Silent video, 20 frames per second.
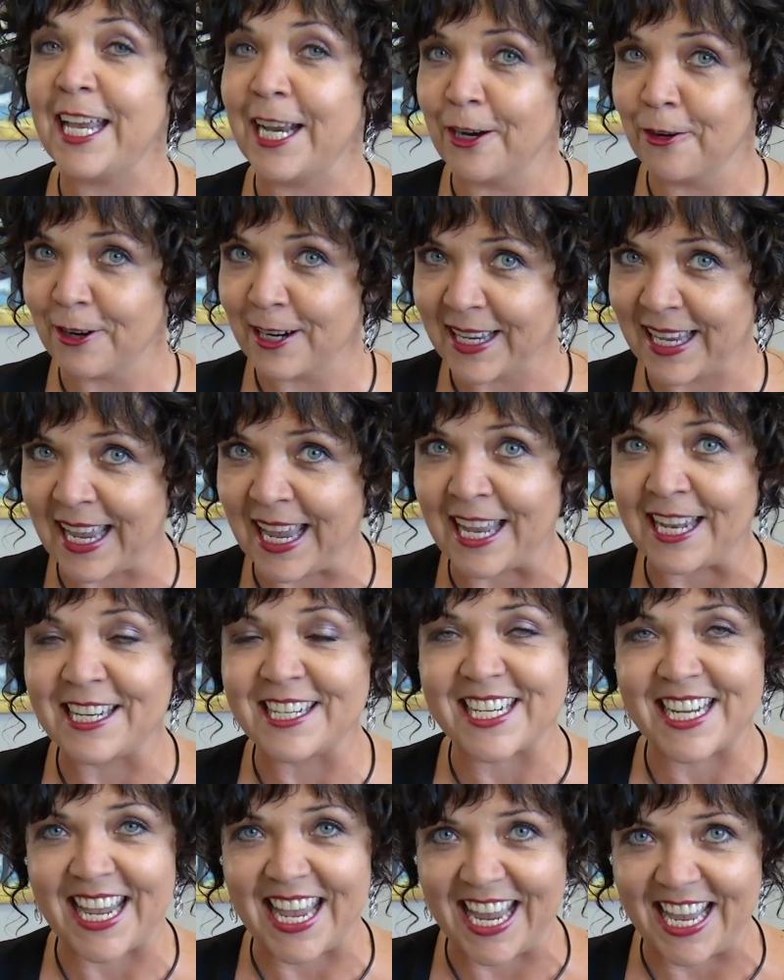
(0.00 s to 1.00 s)
Here
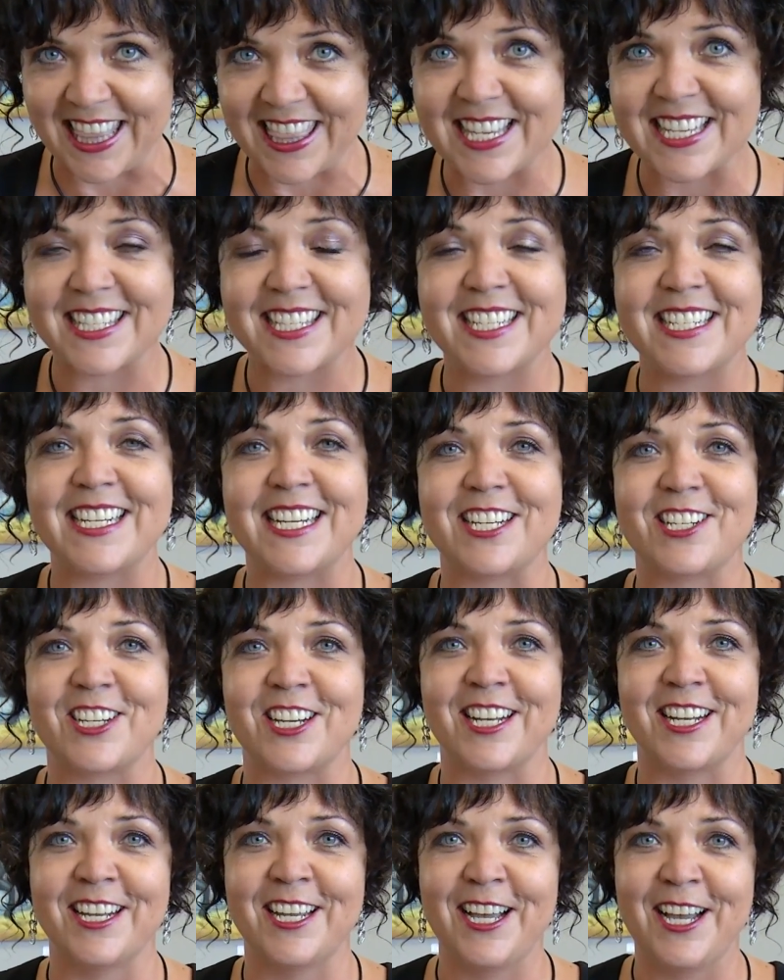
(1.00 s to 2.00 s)
again to end this
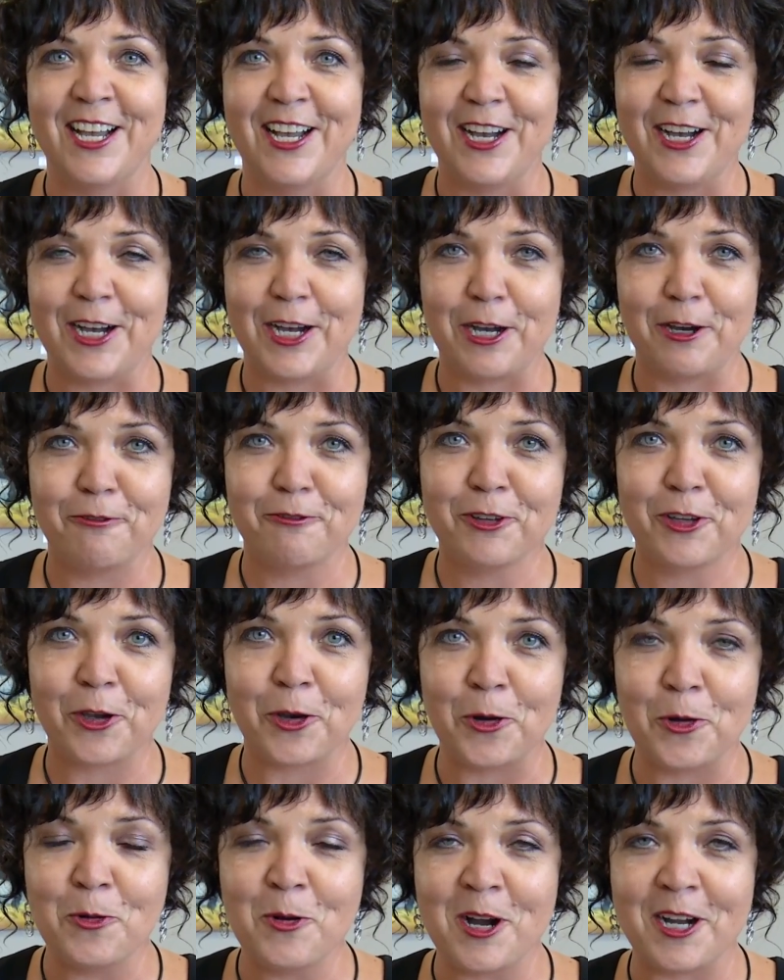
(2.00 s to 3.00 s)
edition of
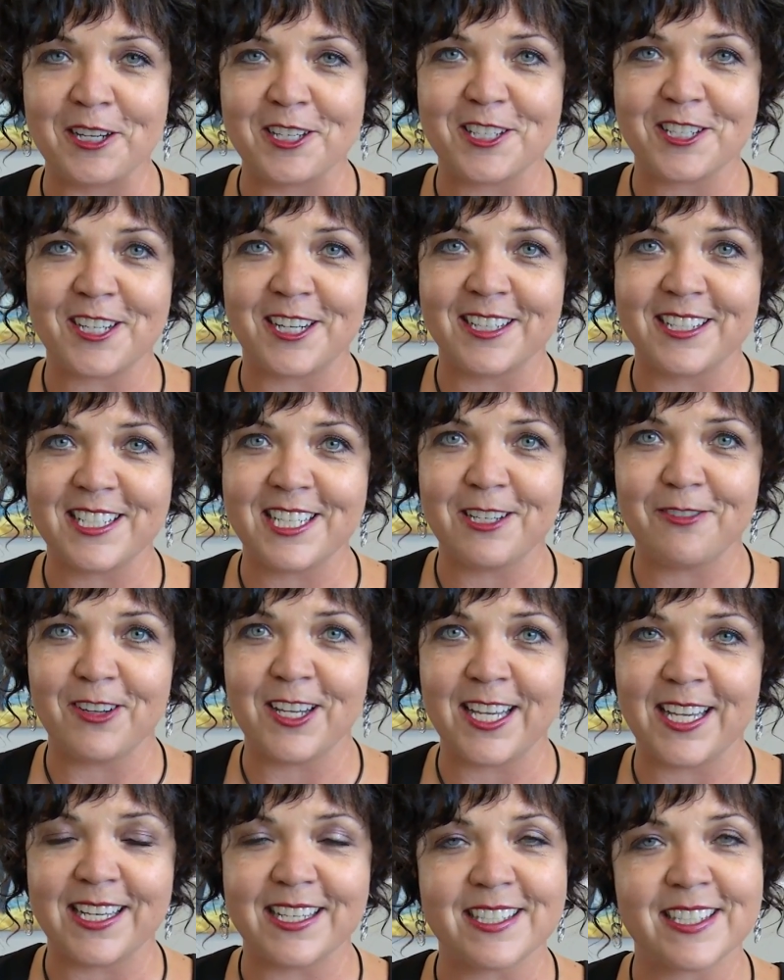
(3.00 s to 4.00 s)
Go on Shaw
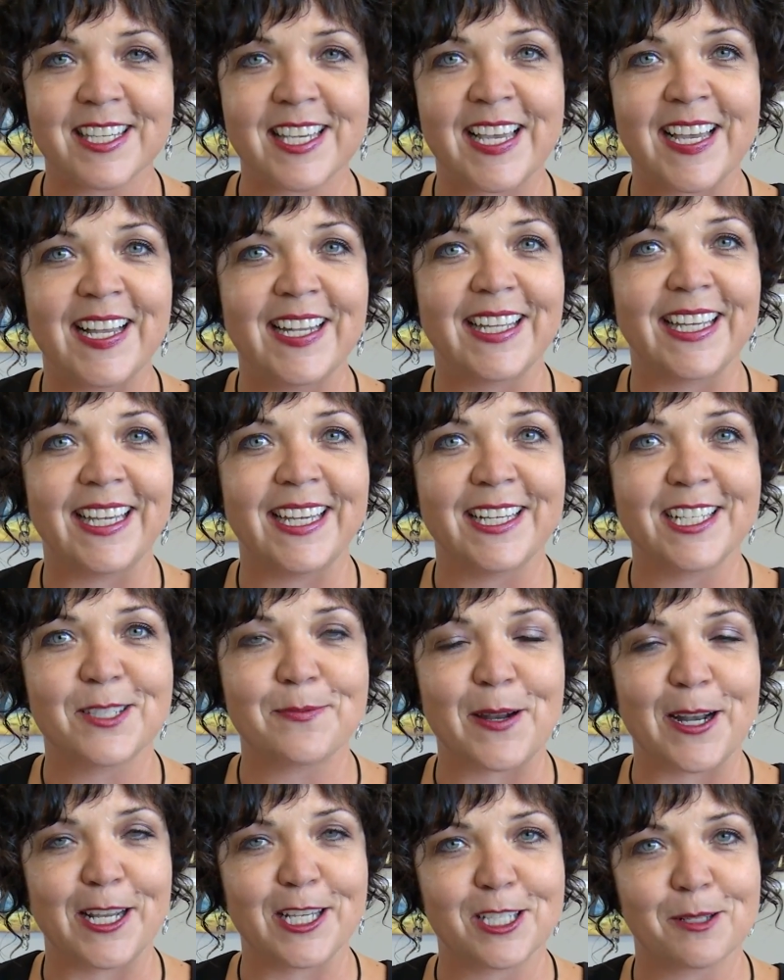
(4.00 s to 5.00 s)
TV is Kelly
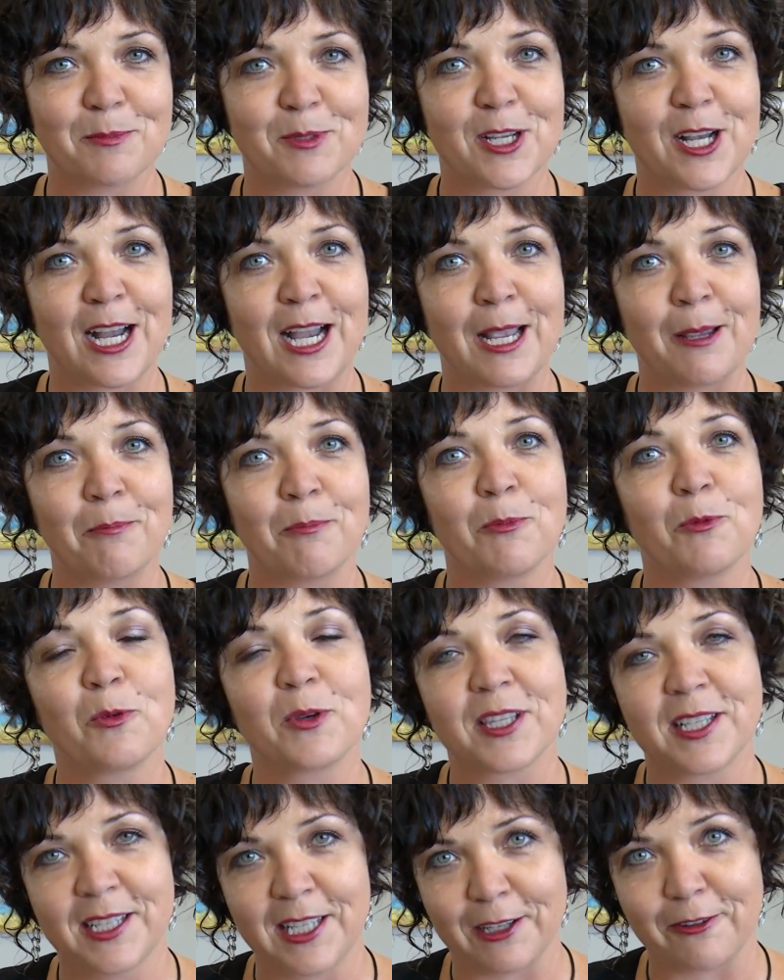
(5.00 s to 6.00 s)
spending some time
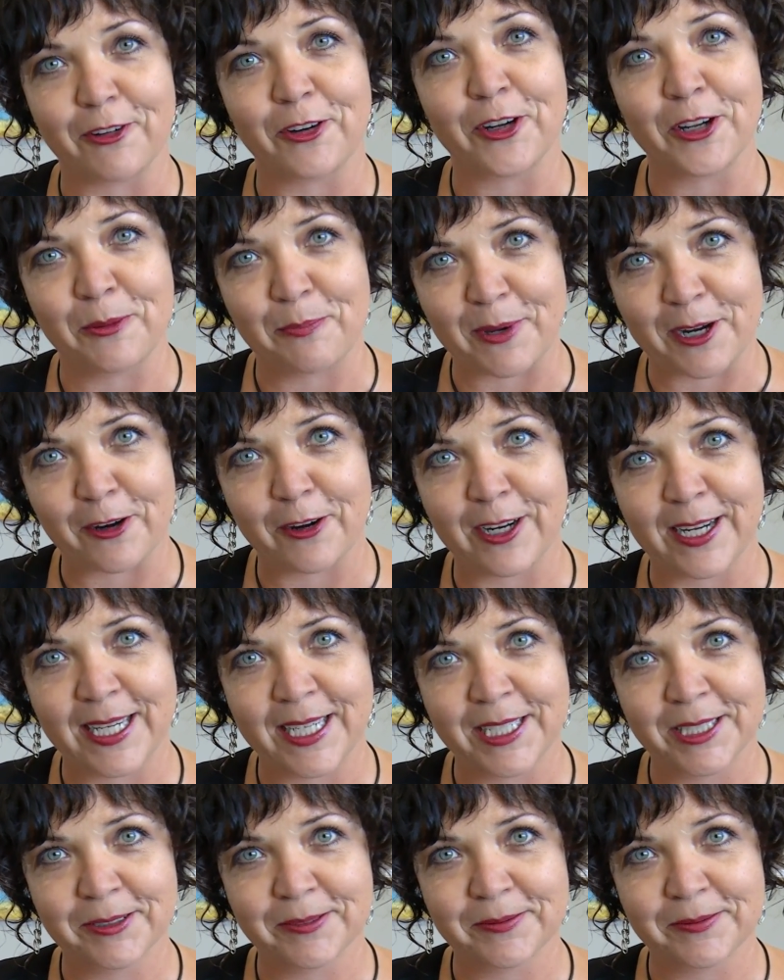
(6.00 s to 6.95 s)
with Clifford and Mary.